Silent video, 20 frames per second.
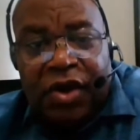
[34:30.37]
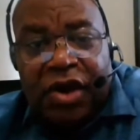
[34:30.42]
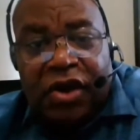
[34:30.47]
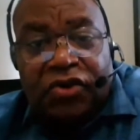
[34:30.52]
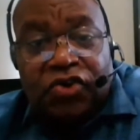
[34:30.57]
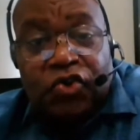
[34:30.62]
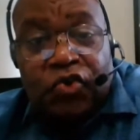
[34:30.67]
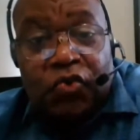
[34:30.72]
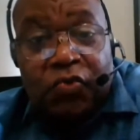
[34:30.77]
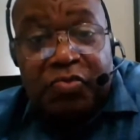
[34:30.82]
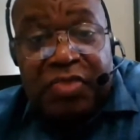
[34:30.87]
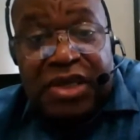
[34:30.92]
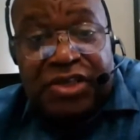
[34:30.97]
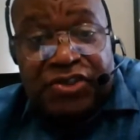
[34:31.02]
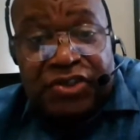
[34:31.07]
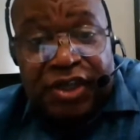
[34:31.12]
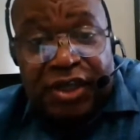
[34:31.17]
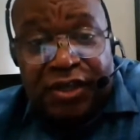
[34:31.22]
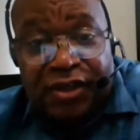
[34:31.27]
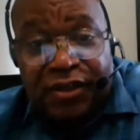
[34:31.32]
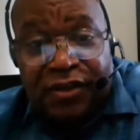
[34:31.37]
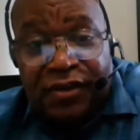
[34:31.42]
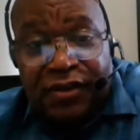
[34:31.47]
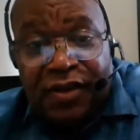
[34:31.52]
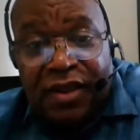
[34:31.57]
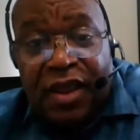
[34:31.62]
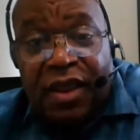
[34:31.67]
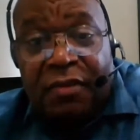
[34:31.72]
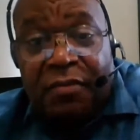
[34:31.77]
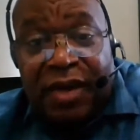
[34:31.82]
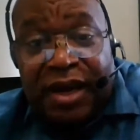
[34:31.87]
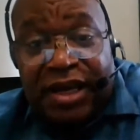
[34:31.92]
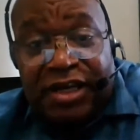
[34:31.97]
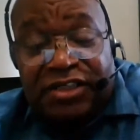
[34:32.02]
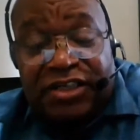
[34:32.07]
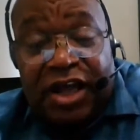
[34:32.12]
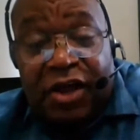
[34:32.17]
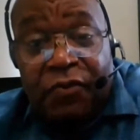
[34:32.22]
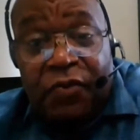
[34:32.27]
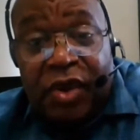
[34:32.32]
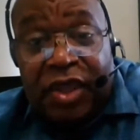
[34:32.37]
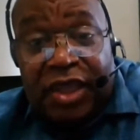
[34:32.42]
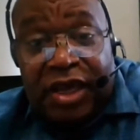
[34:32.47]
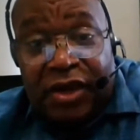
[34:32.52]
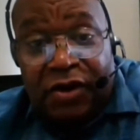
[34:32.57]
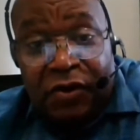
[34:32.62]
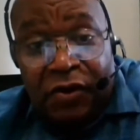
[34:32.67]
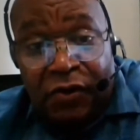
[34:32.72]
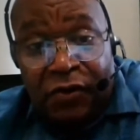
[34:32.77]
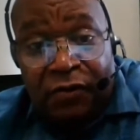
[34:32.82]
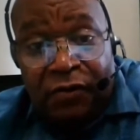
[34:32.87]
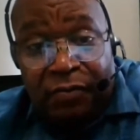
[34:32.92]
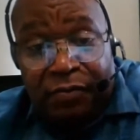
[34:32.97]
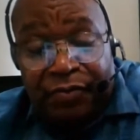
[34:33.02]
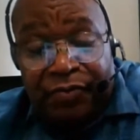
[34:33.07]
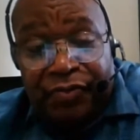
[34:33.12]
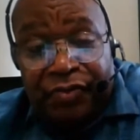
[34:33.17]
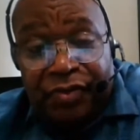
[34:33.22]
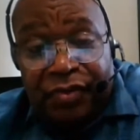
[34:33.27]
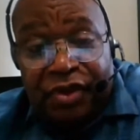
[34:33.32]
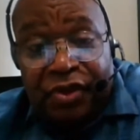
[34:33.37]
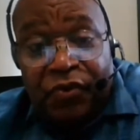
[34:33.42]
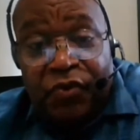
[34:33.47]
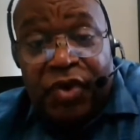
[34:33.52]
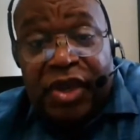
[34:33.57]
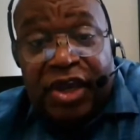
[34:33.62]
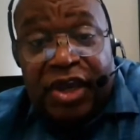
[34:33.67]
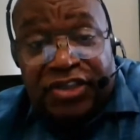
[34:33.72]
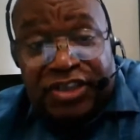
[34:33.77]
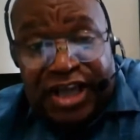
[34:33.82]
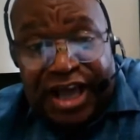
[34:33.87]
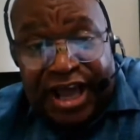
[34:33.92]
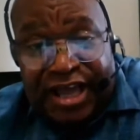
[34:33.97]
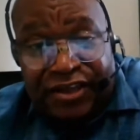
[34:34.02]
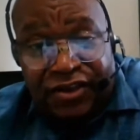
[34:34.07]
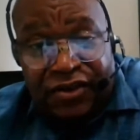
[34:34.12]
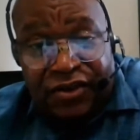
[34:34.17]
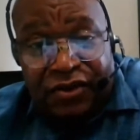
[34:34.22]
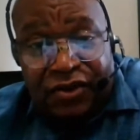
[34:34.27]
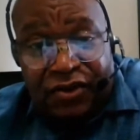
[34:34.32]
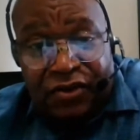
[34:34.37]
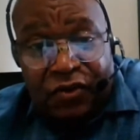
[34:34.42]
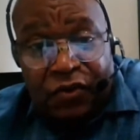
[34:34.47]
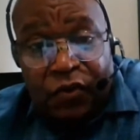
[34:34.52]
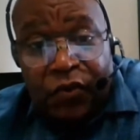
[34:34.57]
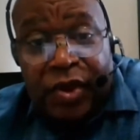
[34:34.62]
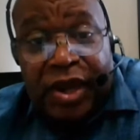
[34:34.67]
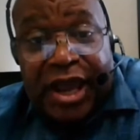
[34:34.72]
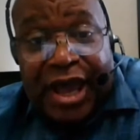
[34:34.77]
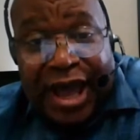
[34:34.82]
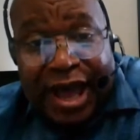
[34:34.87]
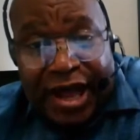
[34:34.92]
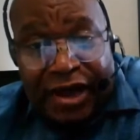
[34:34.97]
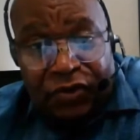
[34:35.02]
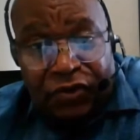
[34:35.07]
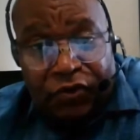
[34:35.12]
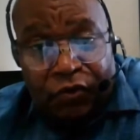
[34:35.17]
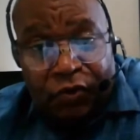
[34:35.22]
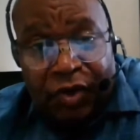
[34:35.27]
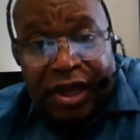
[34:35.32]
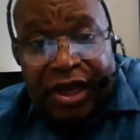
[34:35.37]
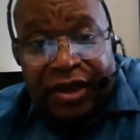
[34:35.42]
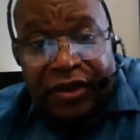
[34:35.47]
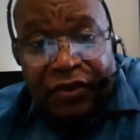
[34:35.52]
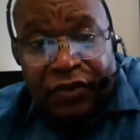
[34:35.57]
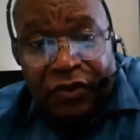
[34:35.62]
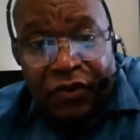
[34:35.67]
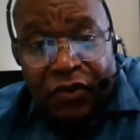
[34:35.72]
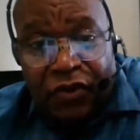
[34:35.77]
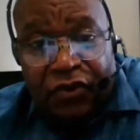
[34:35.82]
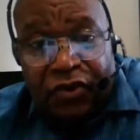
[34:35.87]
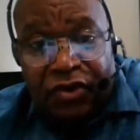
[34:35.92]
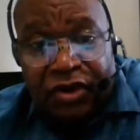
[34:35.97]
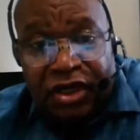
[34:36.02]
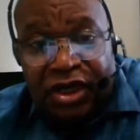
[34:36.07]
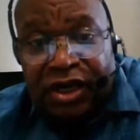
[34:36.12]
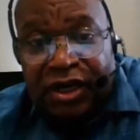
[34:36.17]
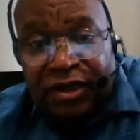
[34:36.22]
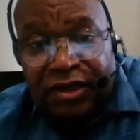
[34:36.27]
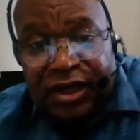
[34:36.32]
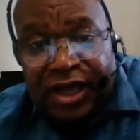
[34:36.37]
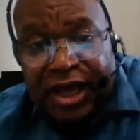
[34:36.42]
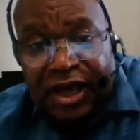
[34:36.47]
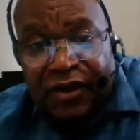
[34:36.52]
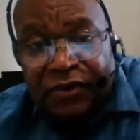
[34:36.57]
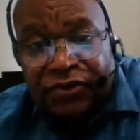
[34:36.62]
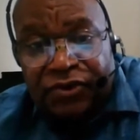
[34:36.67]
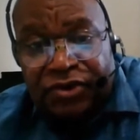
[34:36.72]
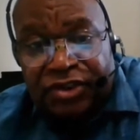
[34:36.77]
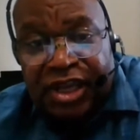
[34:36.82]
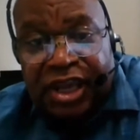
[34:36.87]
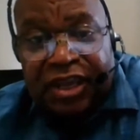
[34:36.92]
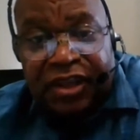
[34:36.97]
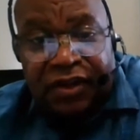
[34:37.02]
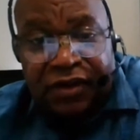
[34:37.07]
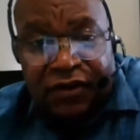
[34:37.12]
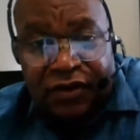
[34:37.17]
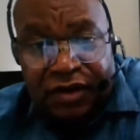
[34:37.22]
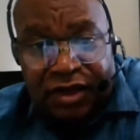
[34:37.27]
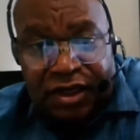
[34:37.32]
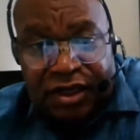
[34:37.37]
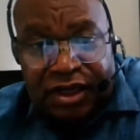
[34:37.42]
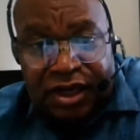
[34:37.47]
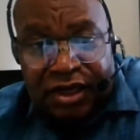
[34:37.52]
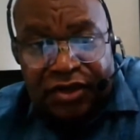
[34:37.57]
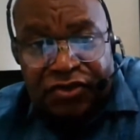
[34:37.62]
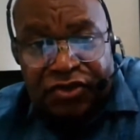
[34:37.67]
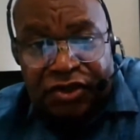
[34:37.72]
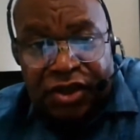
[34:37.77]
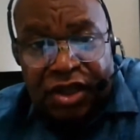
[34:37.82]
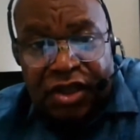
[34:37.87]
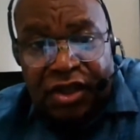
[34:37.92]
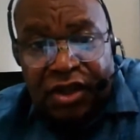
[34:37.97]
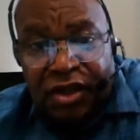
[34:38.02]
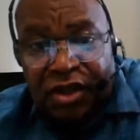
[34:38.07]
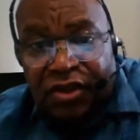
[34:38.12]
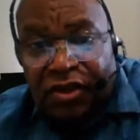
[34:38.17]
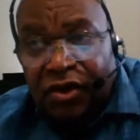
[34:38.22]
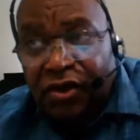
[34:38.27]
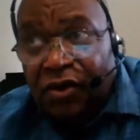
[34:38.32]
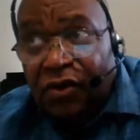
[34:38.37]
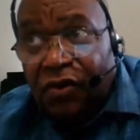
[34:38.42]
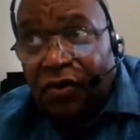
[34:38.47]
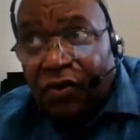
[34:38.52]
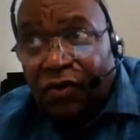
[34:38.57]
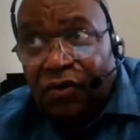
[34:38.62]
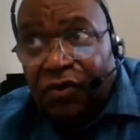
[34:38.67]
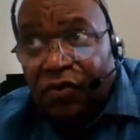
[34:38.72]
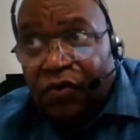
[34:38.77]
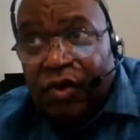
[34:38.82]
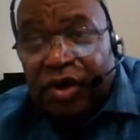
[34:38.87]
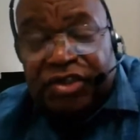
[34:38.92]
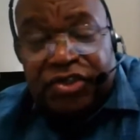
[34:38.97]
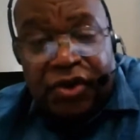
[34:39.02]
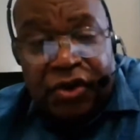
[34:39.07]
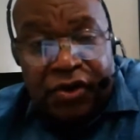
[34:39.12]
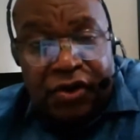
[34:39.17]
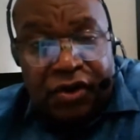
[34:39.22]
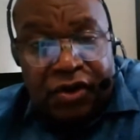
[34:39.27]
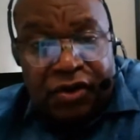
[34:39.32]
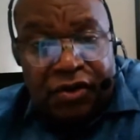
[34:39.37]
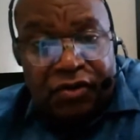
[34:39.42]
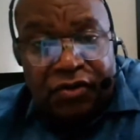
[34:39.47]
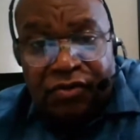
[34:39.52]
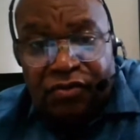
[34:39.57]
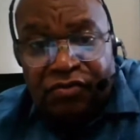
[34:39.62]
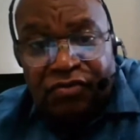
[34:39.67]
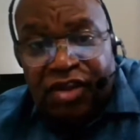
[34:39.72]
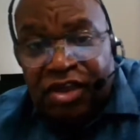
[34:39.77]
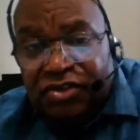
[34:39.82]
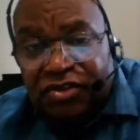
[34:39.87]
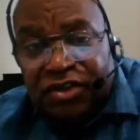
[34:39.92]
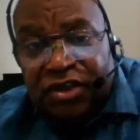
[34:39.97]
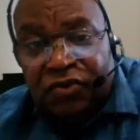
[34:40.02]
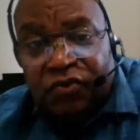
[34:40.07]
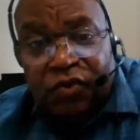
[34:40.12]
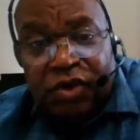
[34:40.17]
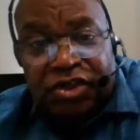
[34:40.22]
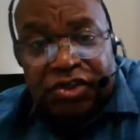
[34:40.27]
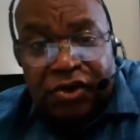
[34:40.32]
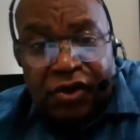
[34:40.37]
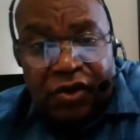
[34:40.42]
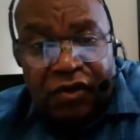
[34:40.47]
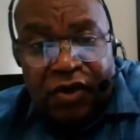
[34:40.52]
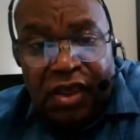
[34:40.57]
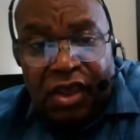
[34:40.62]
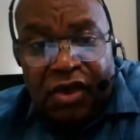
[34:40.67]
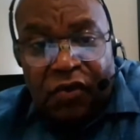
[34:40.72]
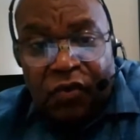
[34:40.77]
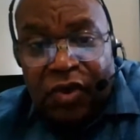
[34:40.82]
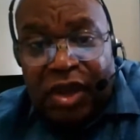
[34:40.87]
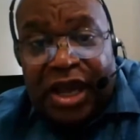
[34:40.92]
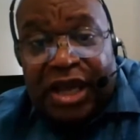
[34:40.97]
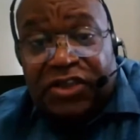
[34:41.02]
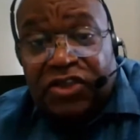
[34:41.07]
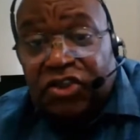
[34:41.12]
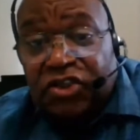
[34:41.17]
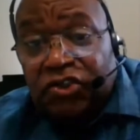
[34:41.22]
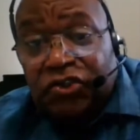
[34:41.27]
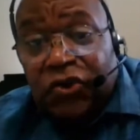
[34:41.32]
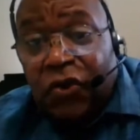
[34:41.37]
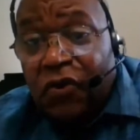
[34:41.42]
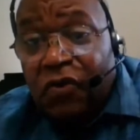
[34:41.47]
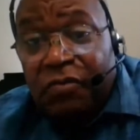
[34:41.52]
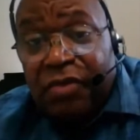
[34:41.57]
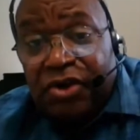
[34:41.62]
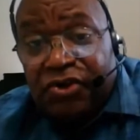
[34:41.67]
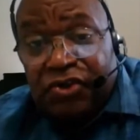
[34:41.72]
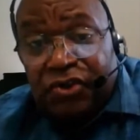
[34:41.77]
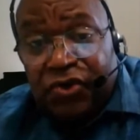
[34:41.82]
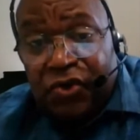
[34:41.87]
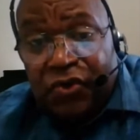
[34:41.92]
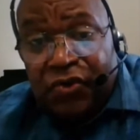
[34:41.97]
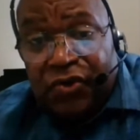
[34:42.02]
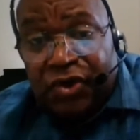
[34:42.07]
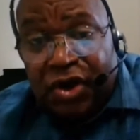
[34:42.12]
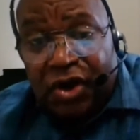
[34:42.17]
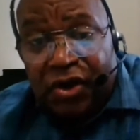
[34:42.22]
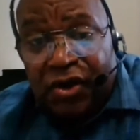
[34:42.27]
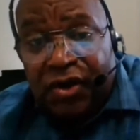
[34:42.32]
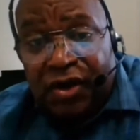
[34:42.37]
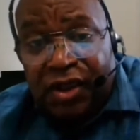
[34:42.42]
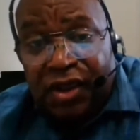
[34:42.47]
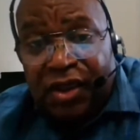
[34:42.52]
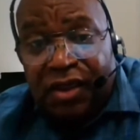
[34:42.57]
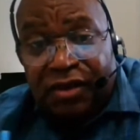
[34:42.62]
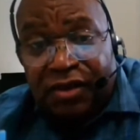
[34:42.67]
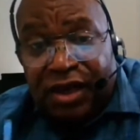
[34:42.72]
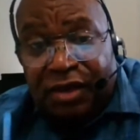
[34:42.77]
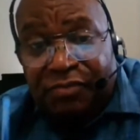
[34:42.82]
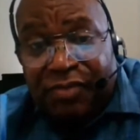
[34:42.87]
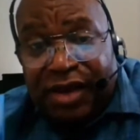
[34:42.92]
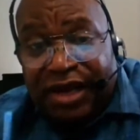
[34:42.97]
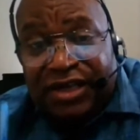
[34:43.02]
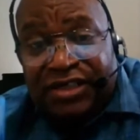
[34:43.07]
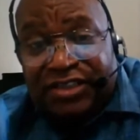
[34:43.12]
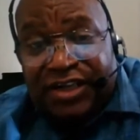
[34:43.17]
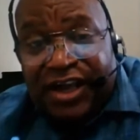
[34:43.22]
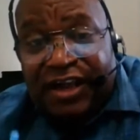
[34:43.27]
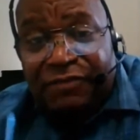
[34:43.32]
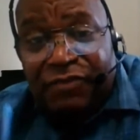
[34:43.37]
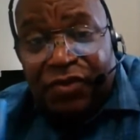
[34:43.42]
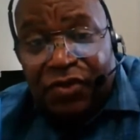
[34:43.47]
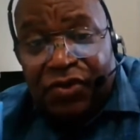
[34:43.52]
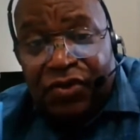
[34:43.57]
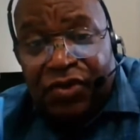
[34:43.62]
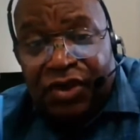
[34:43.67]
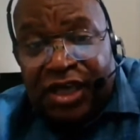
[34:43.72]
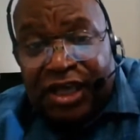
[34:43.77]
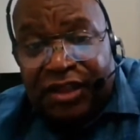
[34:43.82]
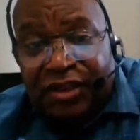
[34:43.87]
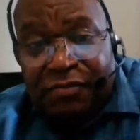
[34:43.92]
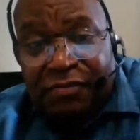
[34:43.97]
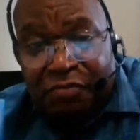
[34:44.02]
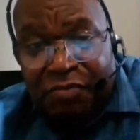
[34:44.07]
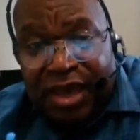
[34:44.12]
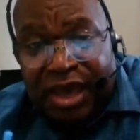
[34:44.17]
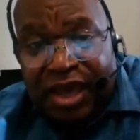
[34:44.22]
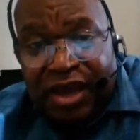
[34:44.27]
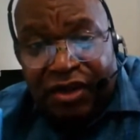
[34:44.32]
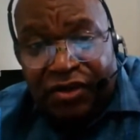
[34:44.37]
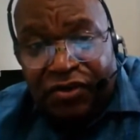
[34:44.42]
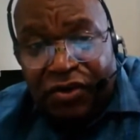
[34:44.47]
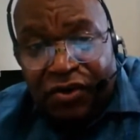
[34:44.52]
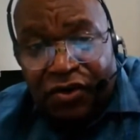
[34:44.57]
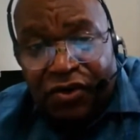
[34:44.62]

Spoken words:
We are too busy. By the time we get home, we are tired. We are out. We got to cook, clean the house, take care of the kids, return this and return. We got so much going on that by the time you hit the bed,